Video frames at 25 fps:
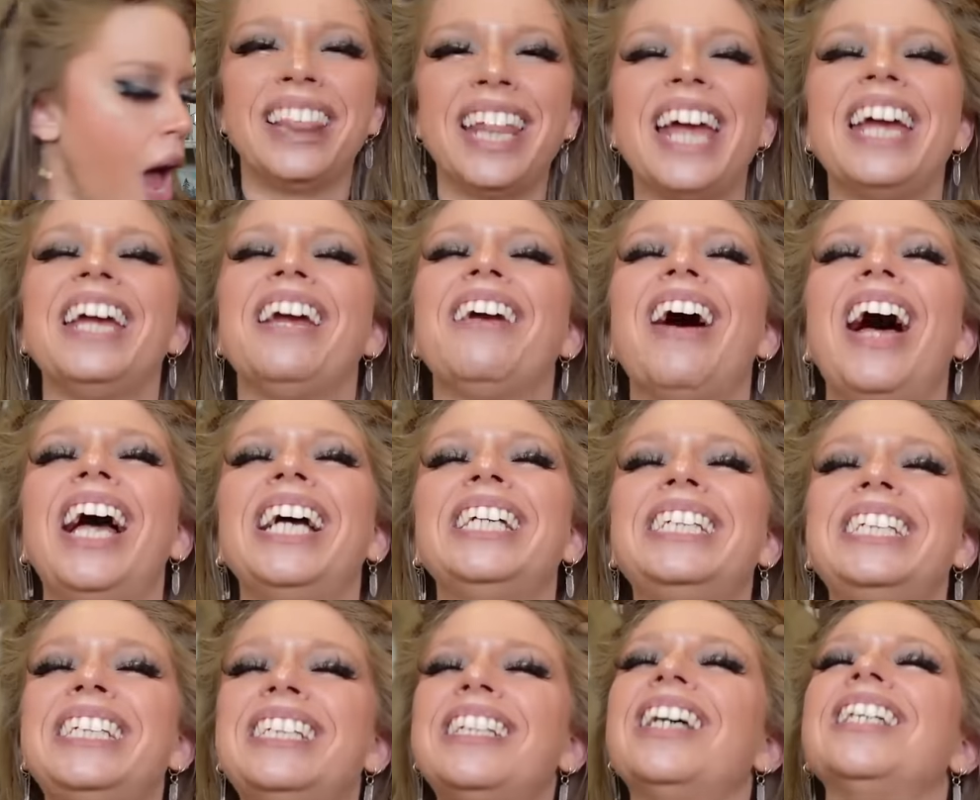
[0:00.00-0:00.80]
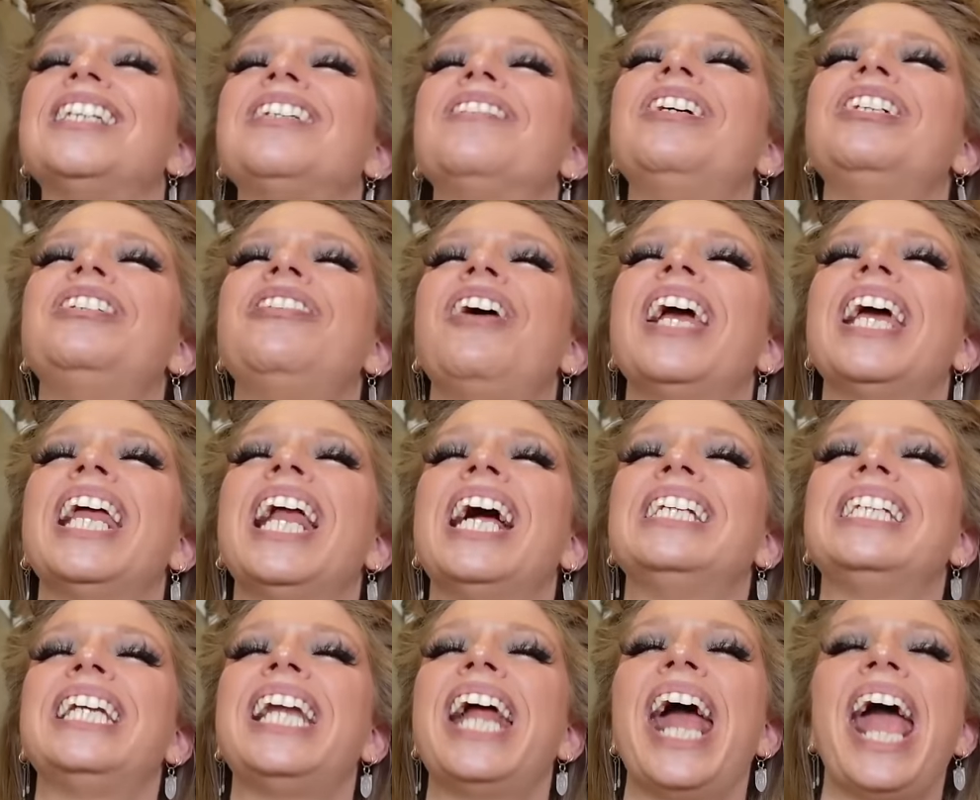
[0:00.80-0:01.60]
Thank you guys so much for hanging
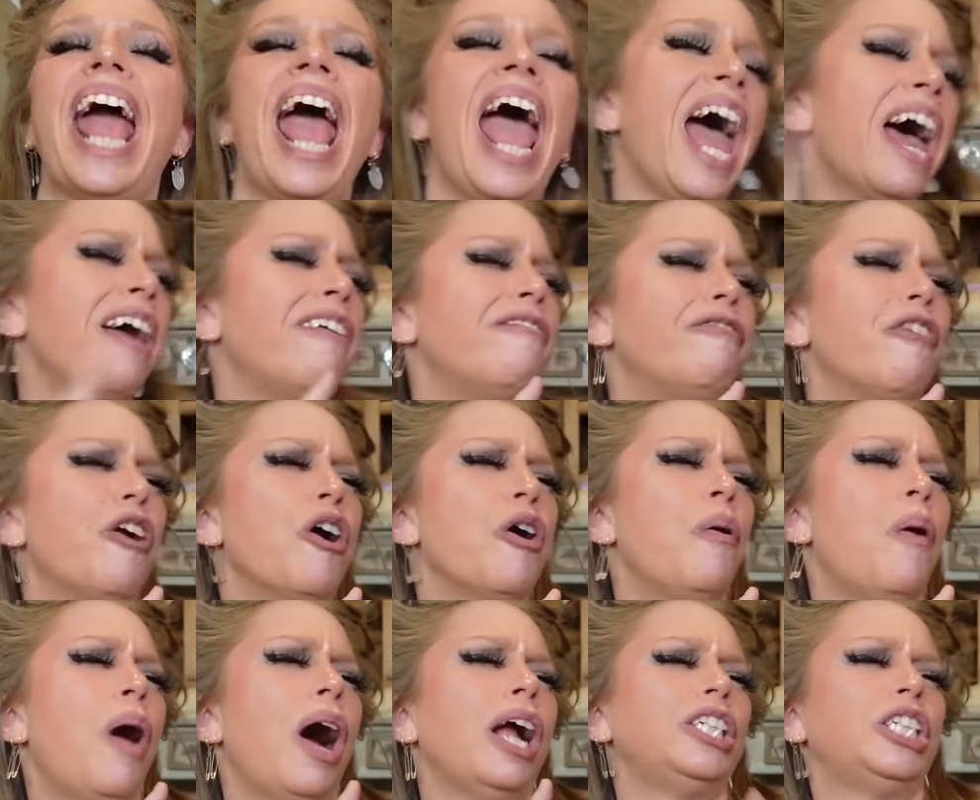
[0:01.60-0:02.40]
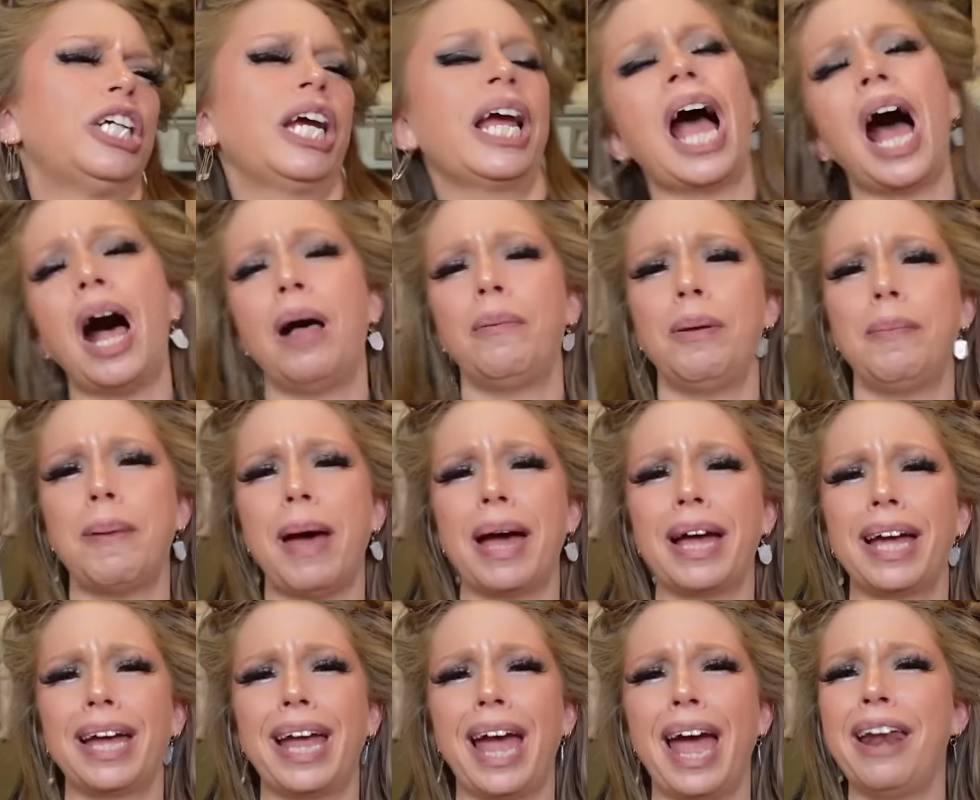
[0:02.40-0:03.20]
out today and for watching. I'll be
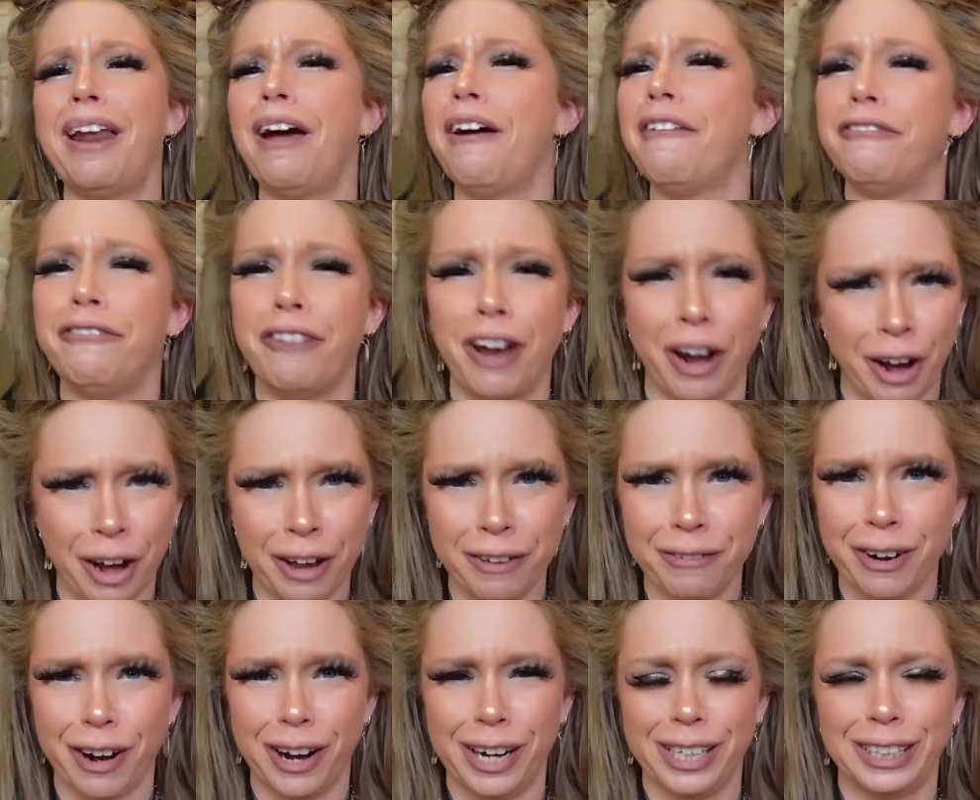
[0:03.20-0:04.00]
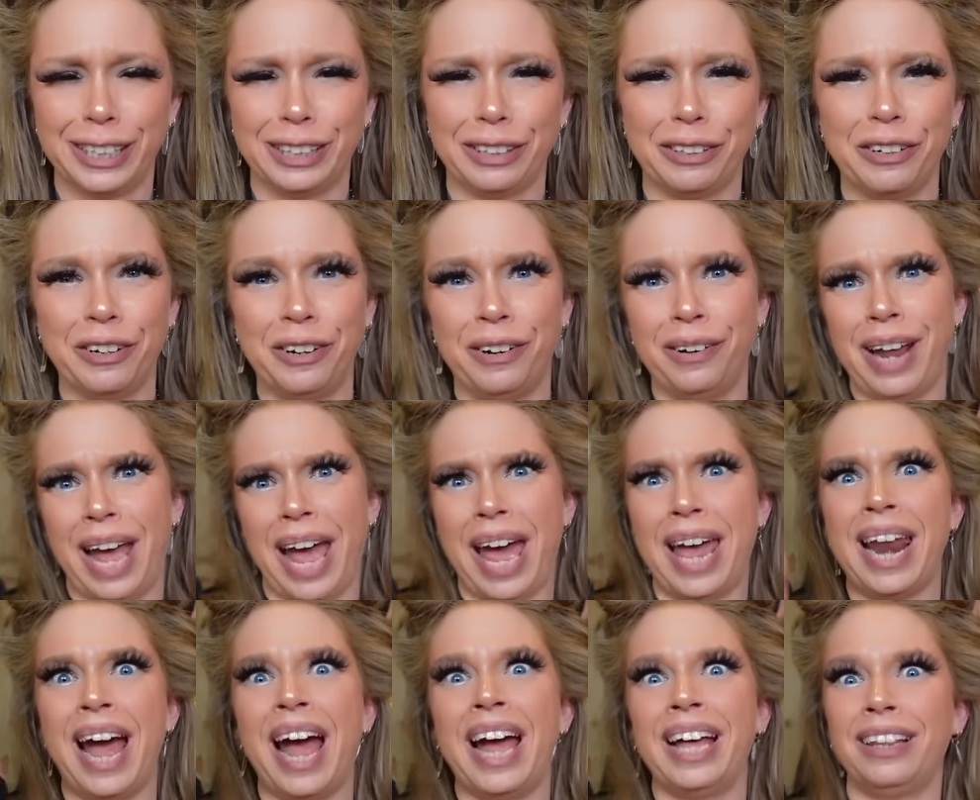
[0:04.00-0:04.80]
back again very, very soon.
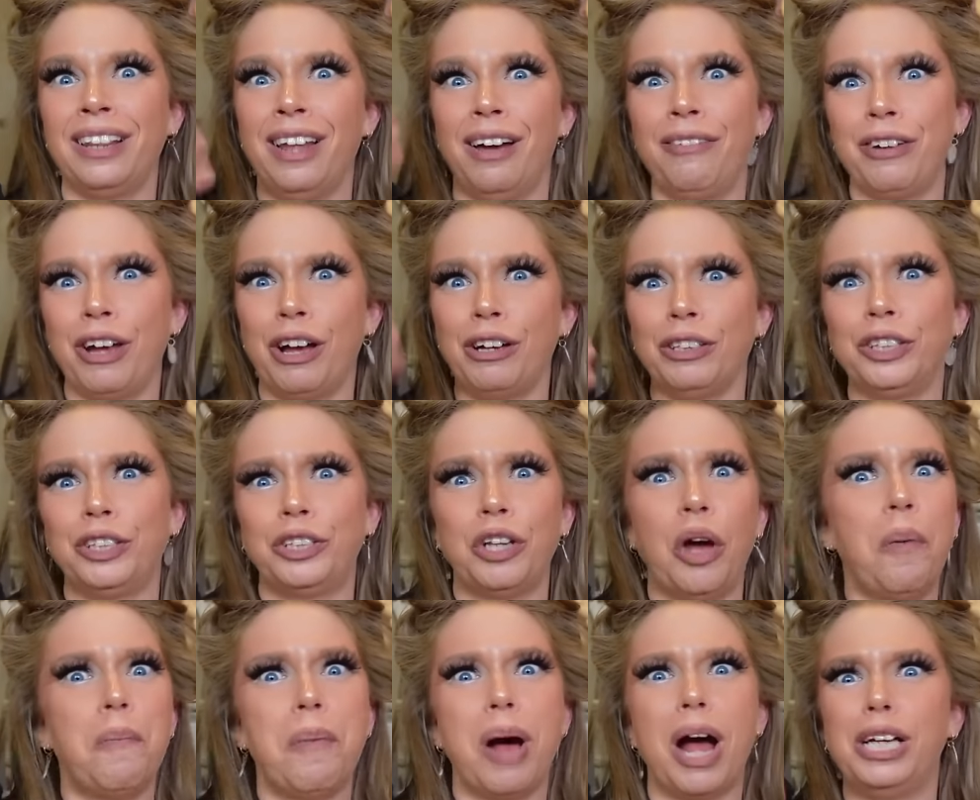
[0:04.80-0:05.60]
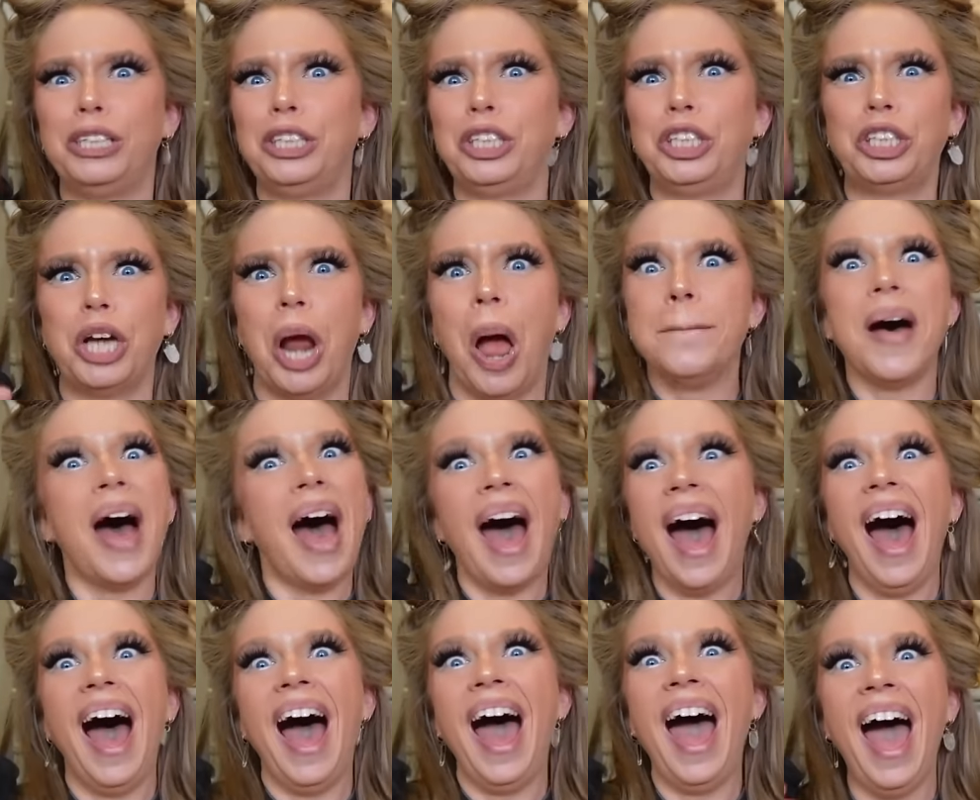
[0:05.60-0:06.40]
And I love y'all so much.
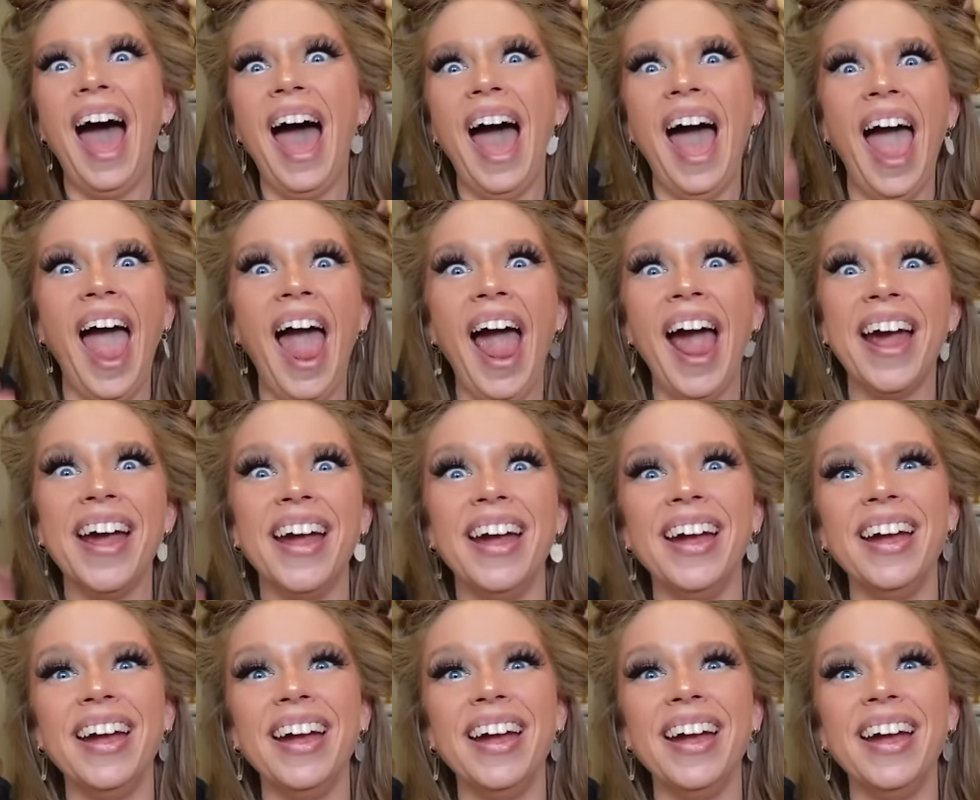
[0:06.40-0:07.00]
Bye!